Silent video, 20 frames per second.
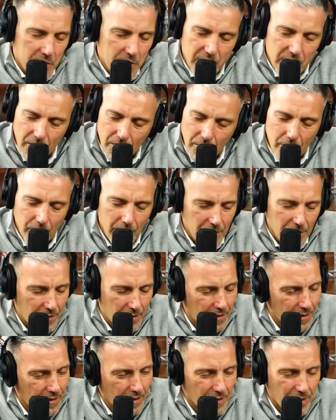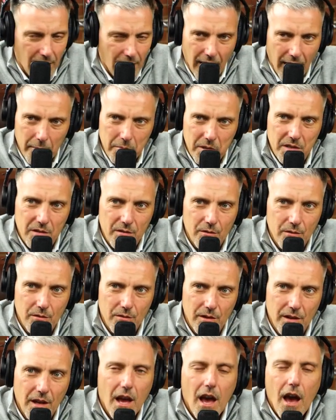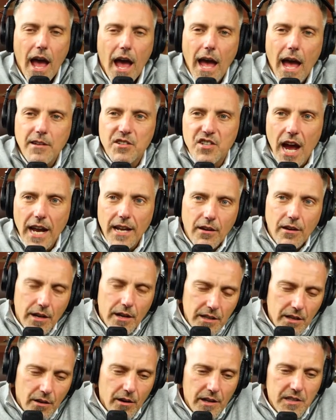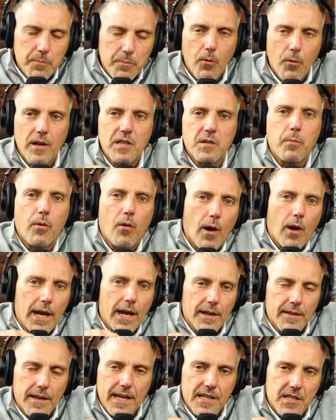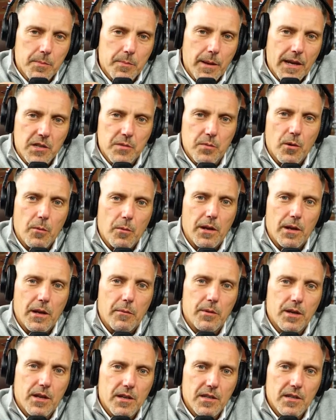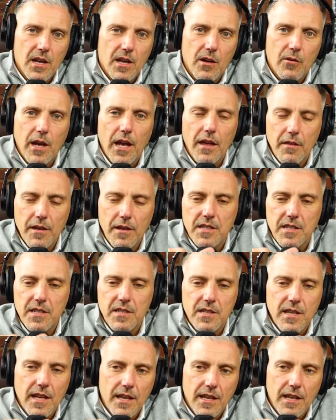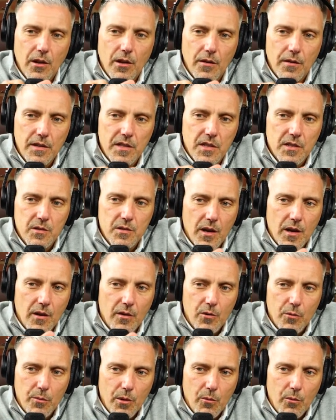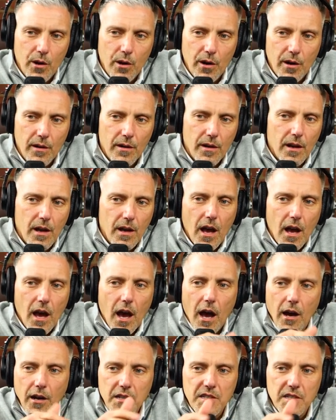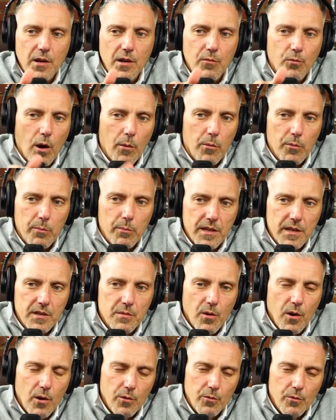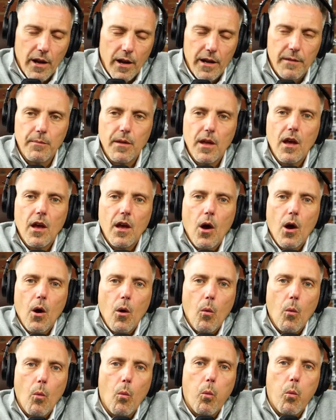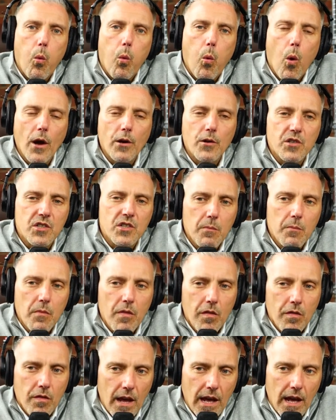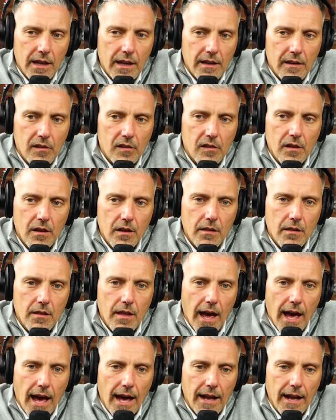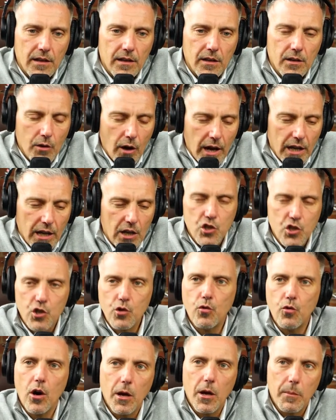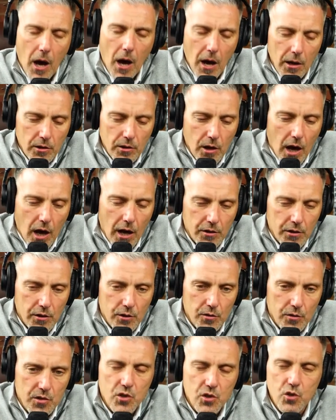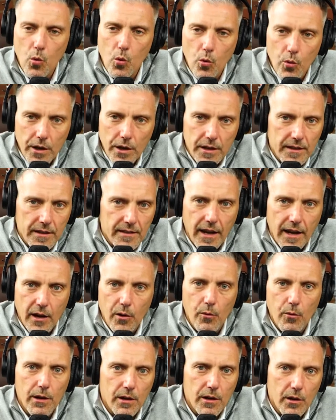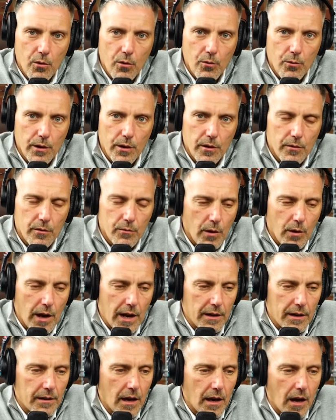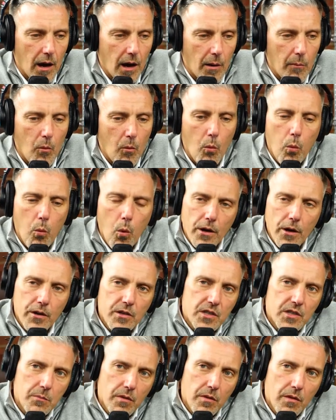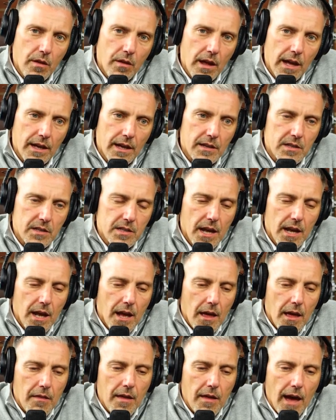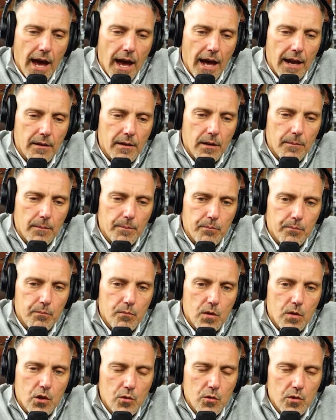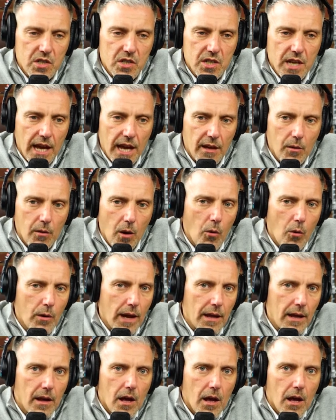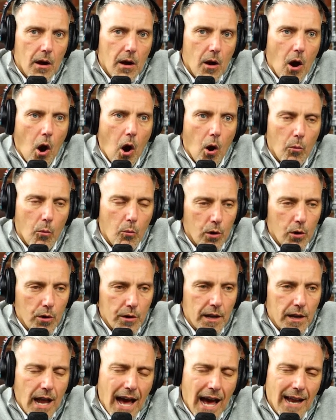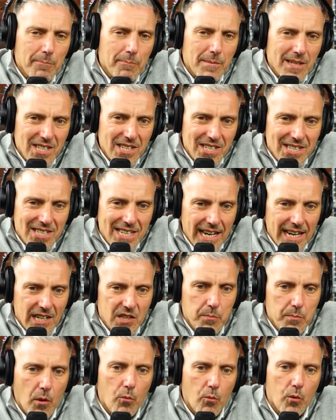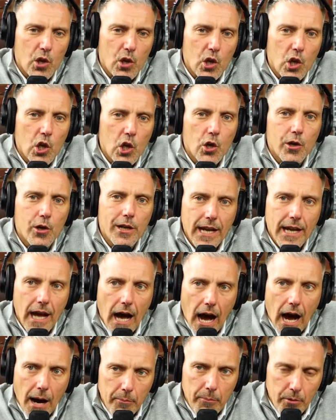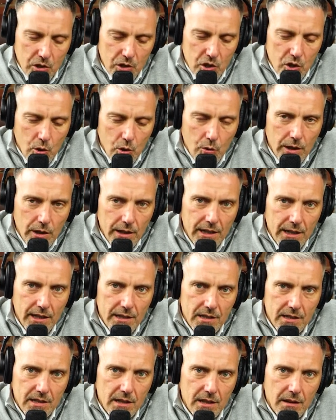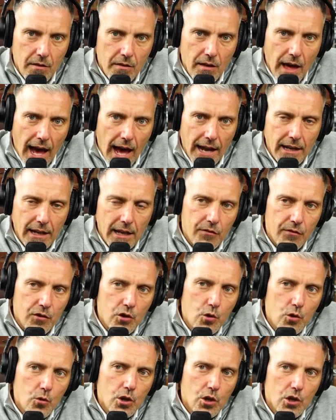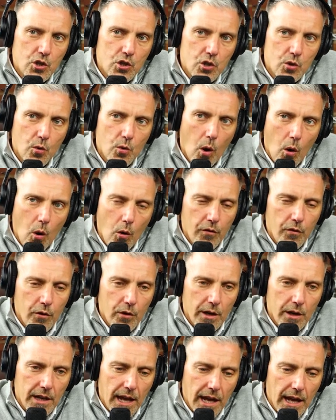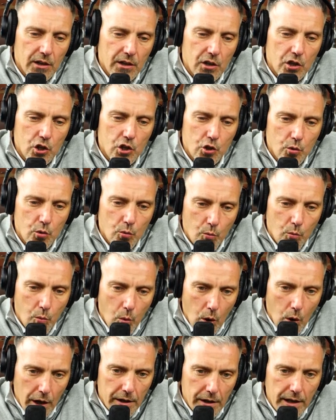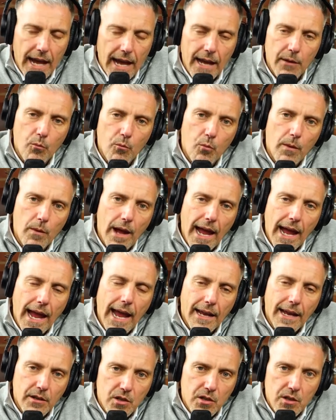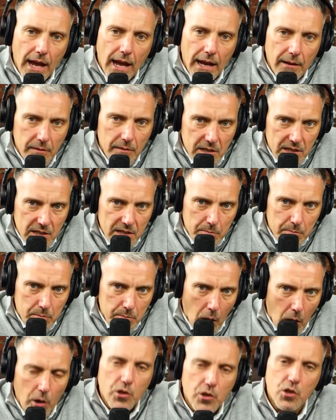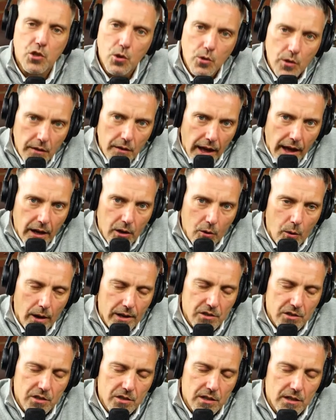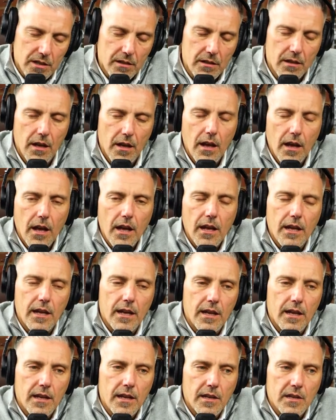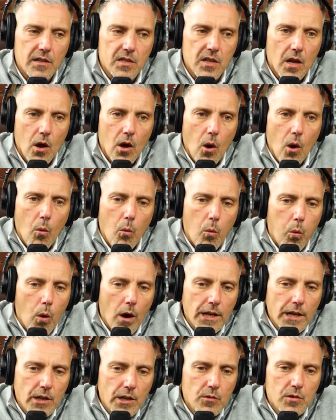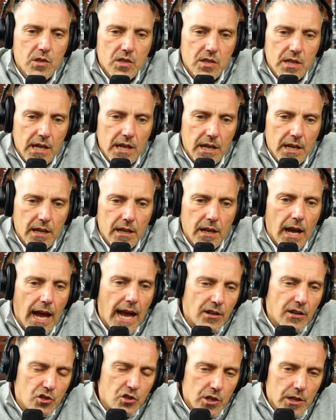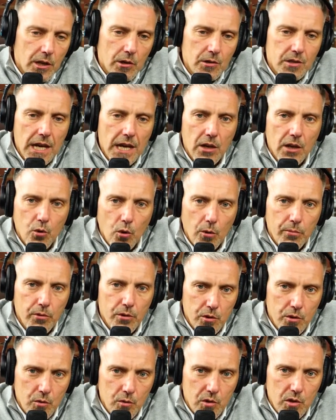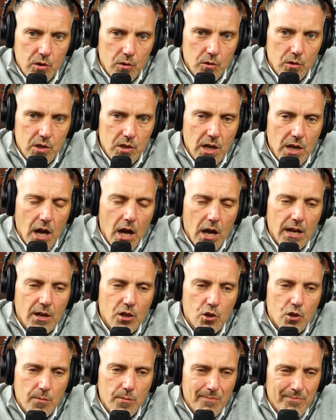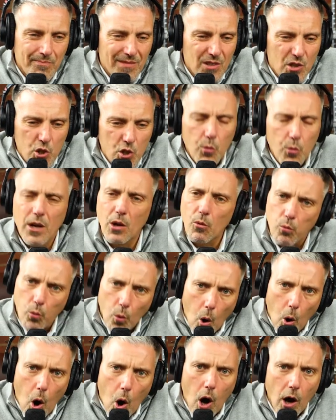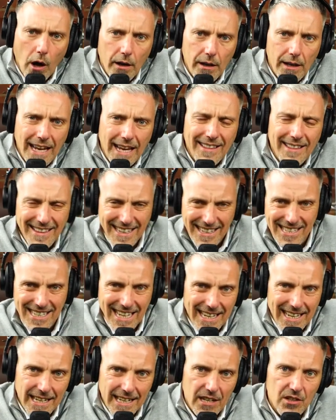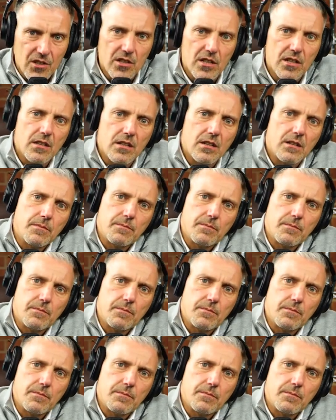absolutely absolutely and johnnie let, you, let's let's play in that space for a minute because okay this is uh, you know this is a little bit where i'm going to say rubber meets road right what are some things that you like as you look on on your storied and decorated career, right? Um, what are some things that you'd say, okay, are, uh, were not mistakes, but were learning opportunities that if you could do over again, you would. And and and part two to that question is, what do you see engineers and or producers doing wrong in this day and age?